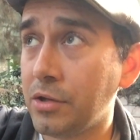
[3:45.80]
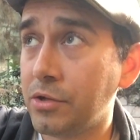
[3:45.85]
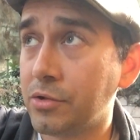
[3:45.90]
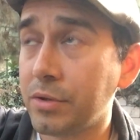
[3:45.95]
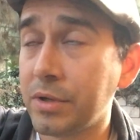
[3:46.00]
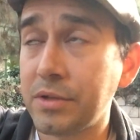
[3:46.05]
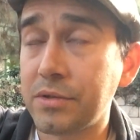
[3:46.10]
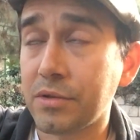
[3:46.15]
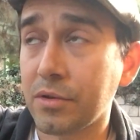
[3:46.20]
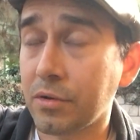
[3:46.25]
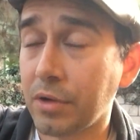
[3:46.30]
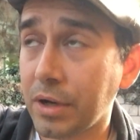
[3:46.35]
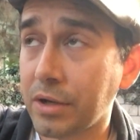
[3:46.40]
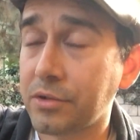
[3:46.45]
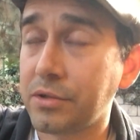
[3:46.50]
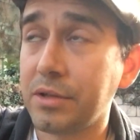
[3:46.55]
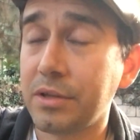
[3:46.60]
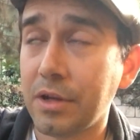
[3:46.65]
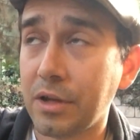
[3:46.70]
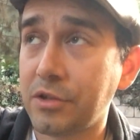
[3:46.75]
drops
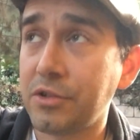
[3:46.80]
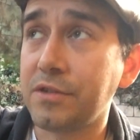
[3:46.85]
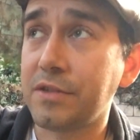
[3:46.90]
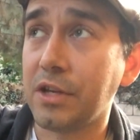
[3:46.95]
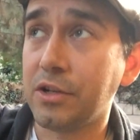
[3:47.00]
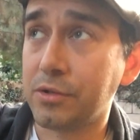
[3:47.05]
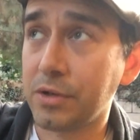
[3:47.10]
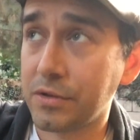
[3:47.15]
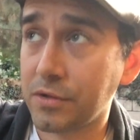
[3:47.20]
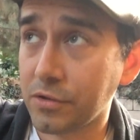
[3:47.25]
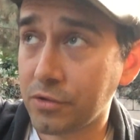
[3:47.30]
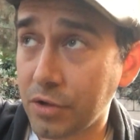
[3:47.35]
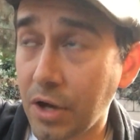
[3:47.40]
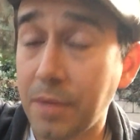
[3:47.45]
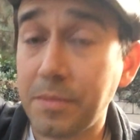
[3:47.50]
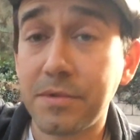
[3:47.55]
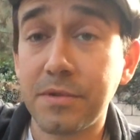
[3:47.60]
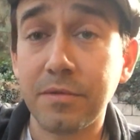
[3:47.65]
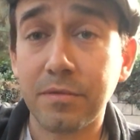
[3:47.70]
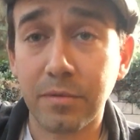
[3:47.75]

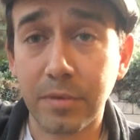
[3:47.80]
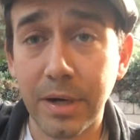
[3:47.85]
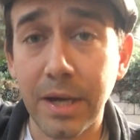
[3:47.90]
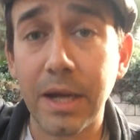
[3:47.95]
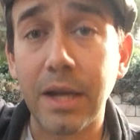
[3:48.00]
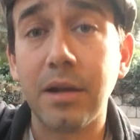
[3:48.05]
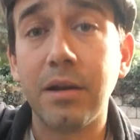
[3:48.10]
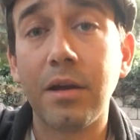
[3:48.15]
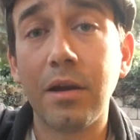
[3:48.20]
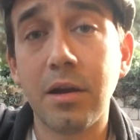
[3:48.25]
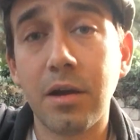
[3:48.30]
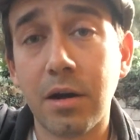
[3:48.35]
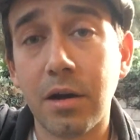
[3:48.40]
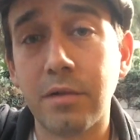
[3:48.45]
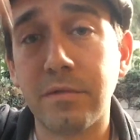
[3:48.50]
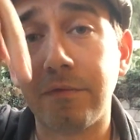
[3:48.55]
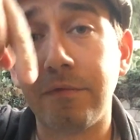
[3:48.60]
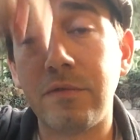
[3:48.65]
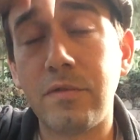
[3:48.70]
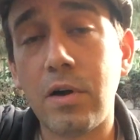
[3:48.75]
of rain
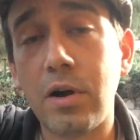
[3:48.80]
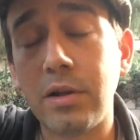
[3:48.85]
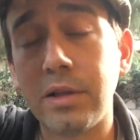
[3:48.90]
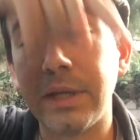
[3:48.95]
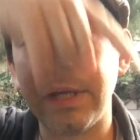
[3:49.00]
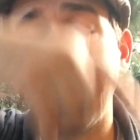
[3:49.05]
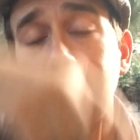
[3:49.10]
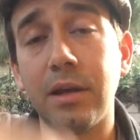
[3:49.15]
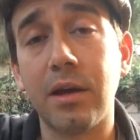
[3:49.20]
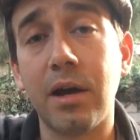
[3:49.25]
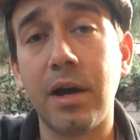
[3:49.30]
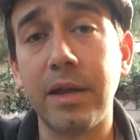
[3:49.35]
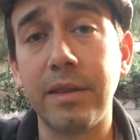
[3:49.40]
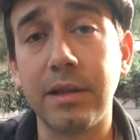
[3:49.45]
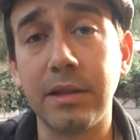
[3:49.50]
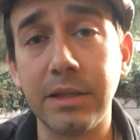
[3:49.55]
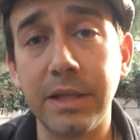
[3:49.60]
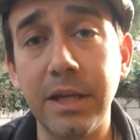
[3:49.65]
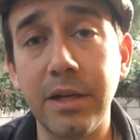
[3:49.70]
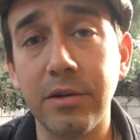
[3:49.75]
are falling
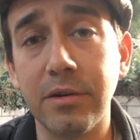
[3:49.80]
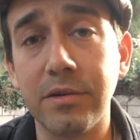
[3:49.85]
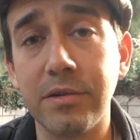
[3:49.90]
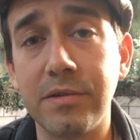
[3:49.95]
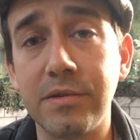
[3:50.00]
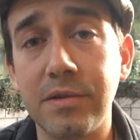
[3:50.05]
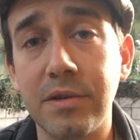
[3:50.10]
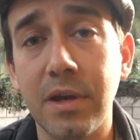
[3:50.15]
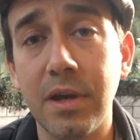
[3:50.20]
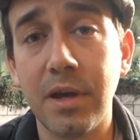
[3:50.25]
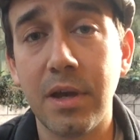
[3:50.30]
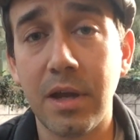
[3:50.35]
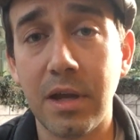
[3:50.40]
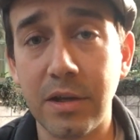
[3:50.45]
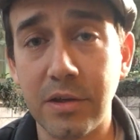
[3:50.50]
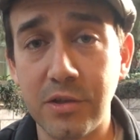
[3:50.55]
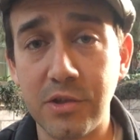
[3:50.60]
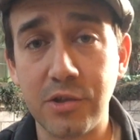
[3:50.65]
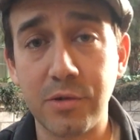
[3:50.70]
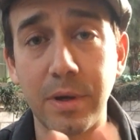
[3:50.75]
on the leaders
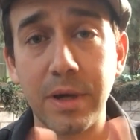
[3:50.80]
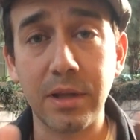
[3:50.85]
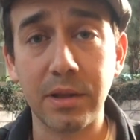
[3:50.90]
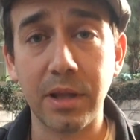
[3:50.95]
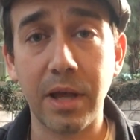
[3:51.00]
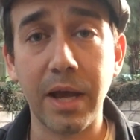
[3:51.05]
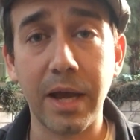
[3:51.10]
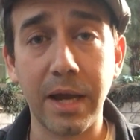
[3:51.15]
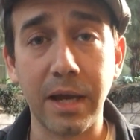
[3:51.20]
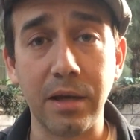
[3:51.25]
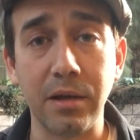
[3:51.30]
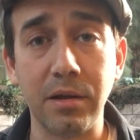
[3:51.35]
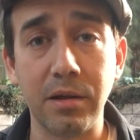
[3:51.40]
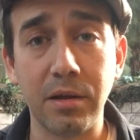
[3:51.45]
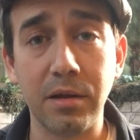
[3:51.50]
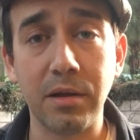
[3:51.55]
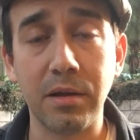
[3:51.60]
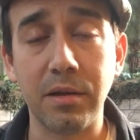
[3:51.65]
in a straight line